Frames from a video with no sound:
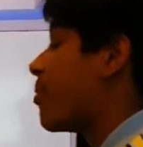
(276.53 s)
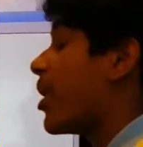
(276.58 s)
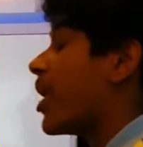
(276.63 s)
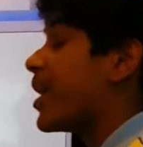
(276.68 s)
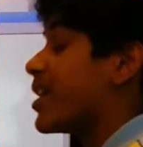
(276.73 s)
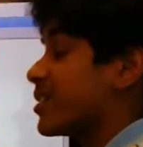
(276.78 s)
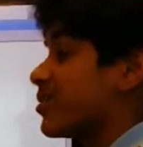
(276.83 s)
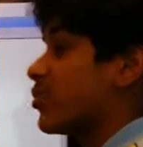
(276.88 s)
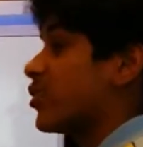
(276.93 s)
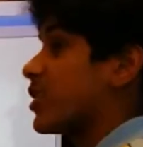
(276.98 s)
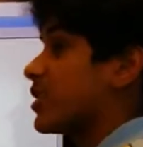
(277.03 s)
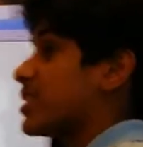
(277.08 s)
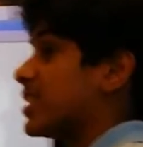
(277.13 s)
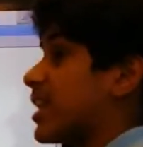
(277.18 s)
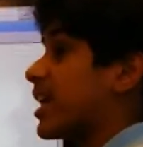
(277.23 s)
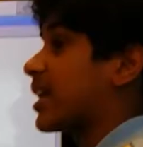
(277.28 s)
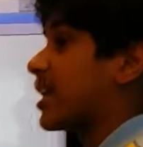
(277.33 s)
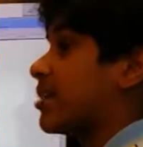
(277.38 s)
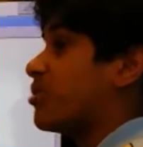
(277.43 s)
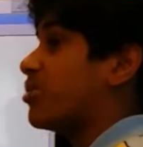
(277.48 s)
a pause for a
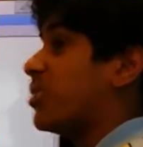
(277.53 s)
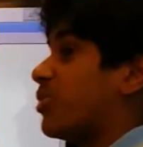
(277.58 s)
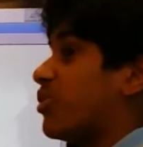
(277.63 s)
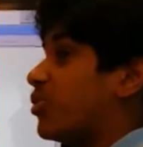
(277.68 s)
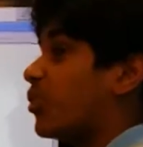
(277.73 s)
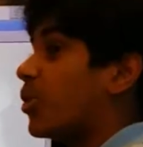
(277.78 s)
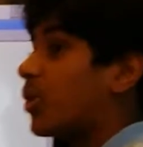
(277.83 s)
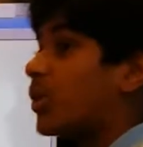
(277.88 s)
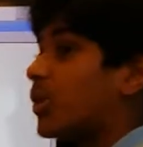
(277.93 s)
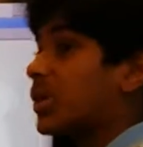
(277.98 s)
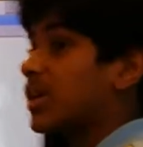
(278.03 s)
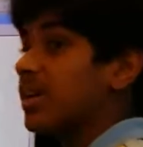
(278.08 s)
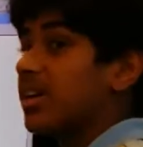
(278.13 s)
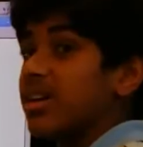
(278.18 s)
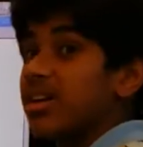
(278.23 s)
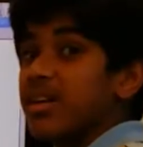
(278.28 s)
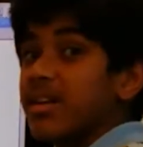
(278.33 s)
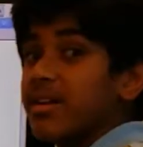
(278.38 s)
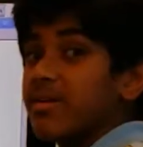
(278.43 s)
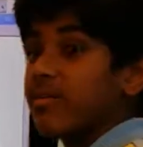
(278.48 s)
second before
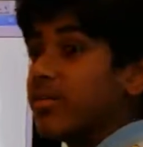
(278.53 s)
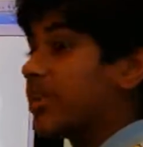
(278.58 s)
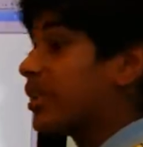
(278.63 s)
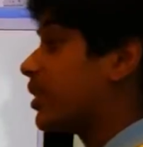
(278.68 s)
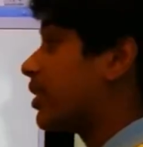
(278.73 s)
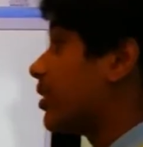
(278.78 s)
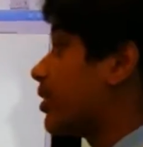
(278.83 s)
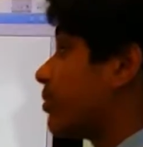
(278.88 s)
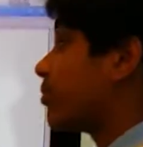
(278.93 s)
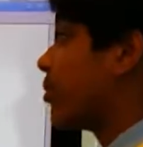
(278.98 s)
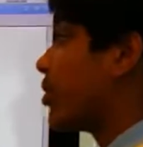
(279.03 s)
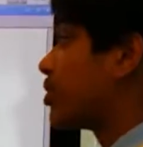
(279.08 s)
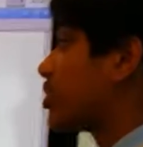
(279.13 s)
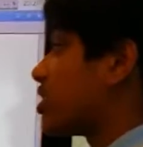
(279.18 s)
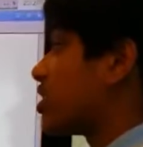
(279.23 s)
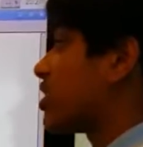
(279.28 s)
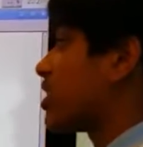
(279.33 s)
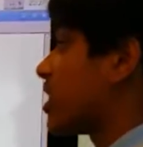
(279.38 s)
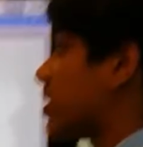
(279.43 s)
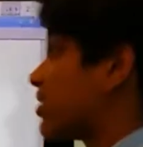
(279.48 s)
the
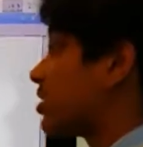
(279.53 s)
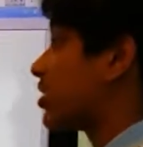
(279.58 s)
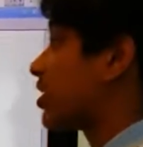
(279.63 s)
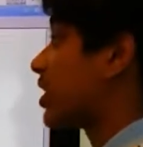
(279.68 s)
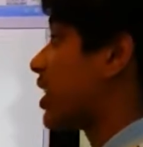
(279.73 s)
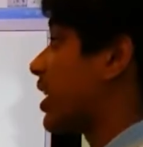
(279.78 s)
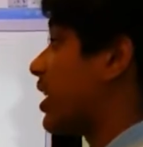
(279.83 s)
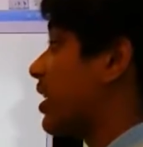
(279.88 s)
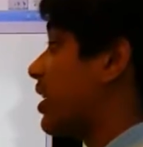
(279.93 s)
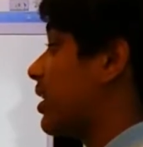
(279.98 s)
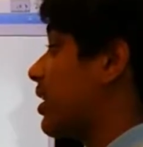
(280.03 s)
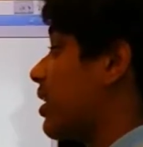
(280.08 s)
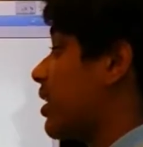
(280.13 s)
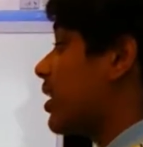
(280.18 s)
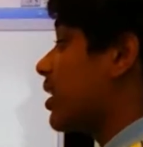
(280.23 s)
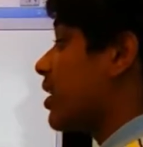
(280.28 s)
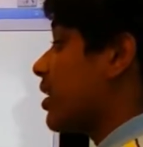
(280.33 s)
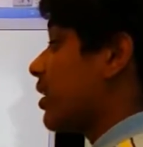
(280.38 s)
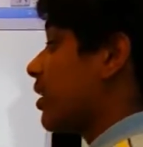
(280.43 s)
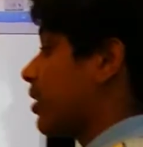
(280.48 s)
motion sensor can
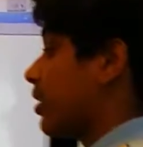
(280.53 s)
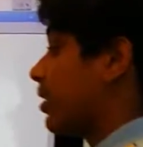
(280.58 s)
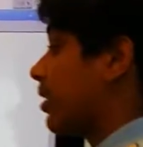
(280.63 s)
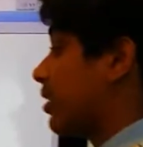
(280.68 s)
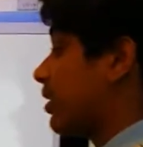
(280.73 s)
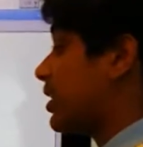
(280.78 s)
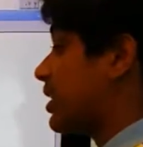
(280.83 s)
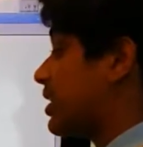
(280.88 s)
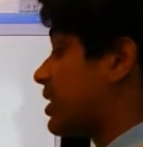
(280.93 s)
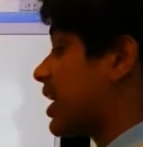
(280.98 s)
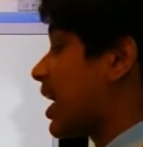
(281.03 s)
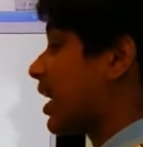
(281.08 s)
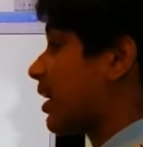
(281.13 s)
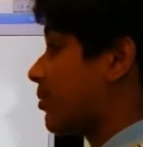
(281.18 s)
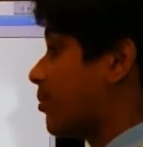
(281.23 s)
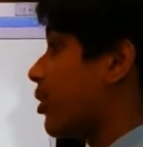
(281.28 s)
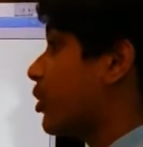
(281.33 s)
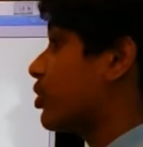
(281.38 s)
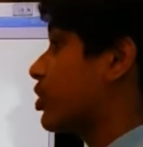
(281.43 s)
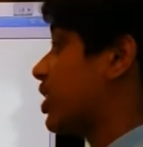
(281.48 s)

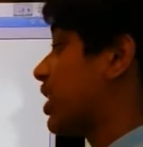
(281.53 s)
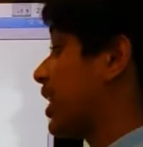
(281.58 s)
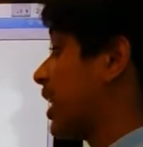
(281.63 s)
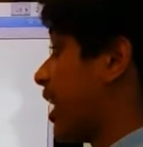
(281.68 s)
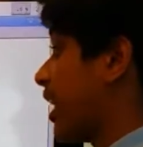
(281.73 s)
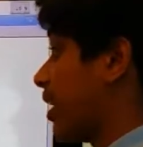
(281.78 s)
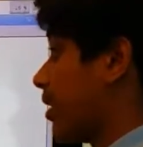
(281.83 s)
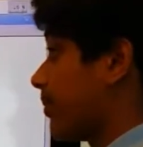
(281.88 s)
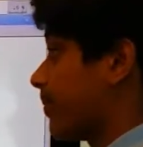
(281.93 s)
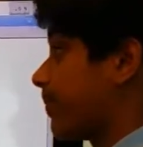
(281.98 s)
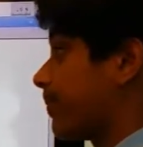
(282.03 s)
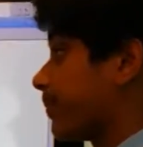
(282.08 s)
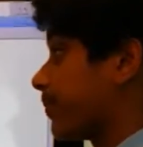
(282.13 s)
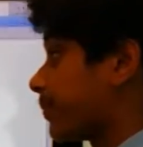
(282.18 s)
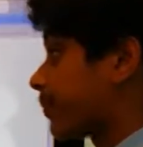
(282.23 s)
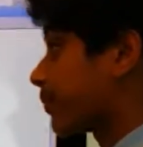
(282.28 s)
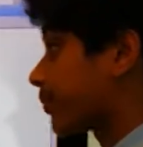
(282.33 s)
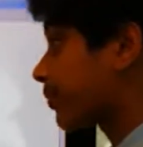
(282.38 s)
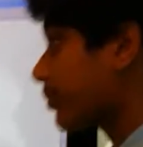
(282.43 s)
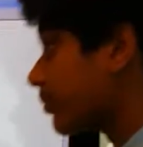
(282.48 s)
detect motion again.
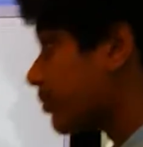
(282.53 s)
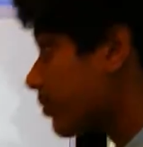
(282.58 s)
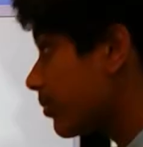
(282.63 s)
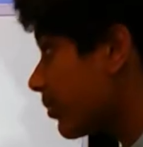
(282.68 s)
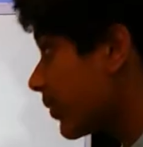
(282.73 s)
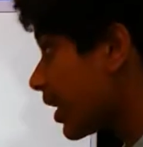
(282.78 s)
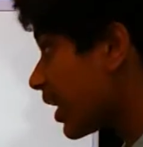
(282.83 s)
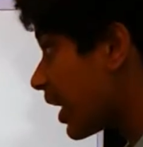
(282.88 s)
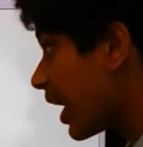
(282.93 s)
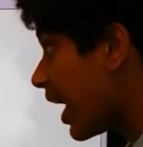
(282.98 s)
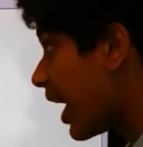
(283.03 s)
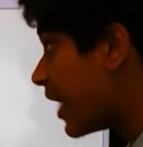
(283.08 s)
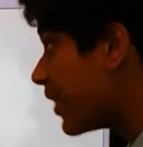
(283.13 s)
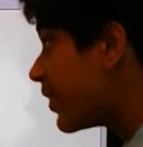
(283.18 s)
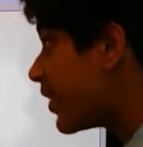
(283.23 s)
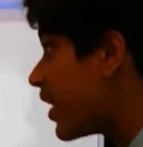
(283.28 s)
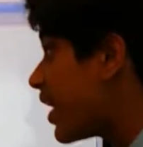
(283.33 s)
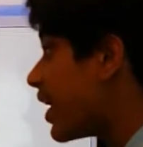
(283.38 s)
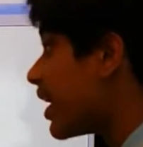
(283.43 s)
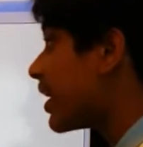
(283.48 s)
And
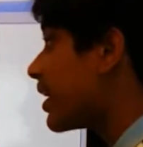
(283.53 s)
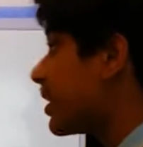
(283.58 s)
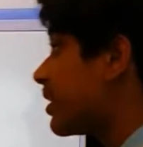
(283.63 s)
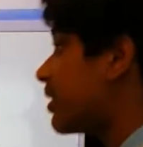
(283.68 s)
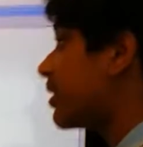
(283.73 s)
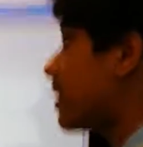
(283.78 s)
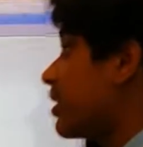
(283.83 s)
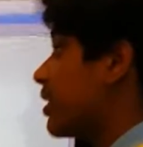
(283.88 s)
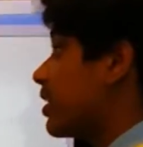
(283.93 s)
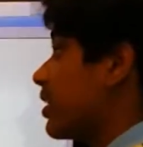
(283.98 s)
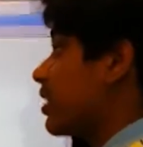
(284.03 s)
then